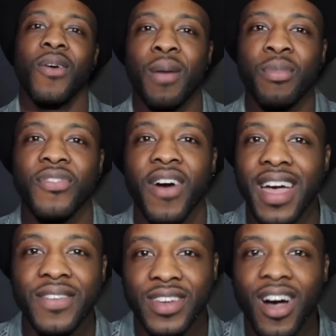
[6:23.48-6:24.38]
All right, before
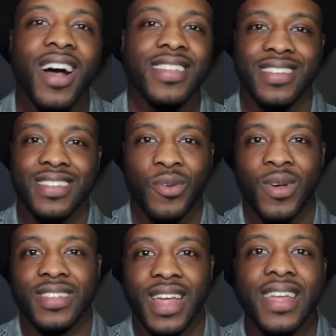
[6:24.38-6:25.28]
I even answer this
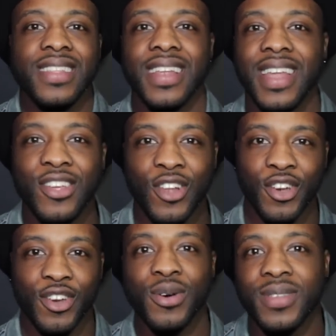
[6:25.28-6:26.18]
question, I need to let you
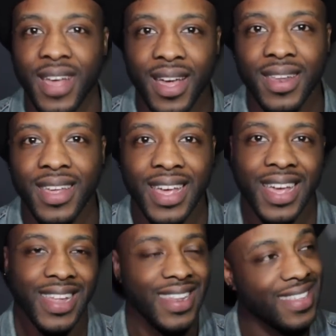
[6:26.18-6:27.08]
lot know something.
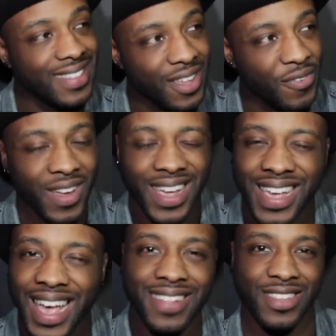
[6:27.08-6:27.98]
There's
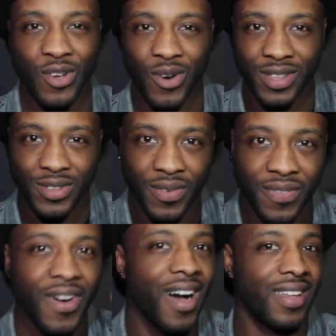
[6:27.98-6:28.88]
different categories of
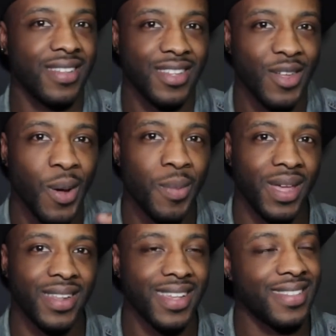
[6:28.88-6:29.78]
fart. You know what I
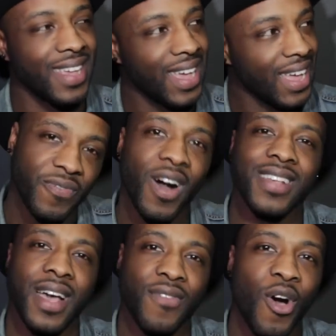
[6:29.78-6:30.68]
mean? There's
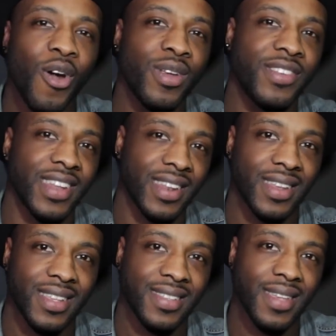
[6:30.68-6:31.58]
farts have
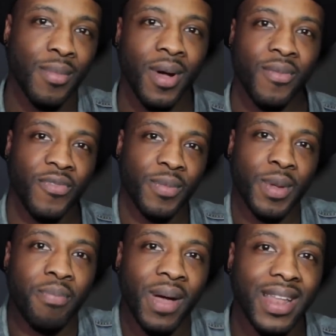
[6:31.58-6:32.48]
origin. Some come from
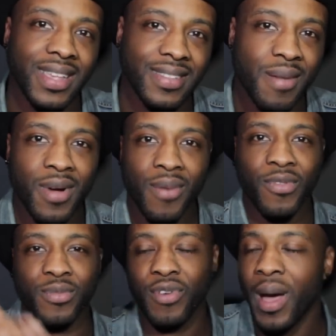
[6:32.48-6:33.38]
your belly, some come
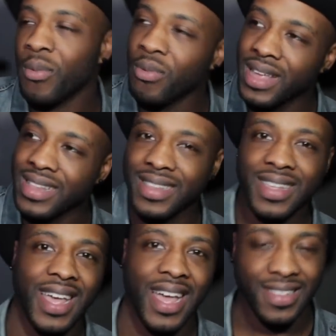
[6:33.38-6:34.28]
from trapped wind,
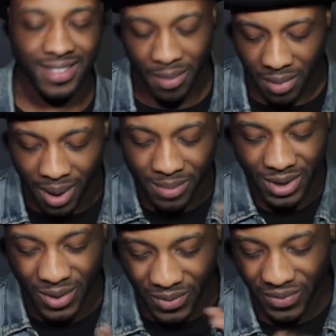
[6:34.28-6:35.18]
and some come,
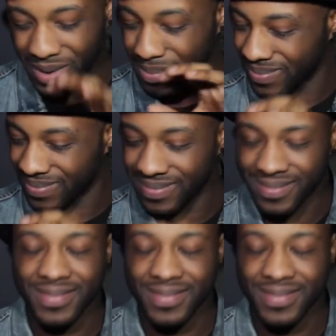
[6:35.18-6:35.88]
you know, from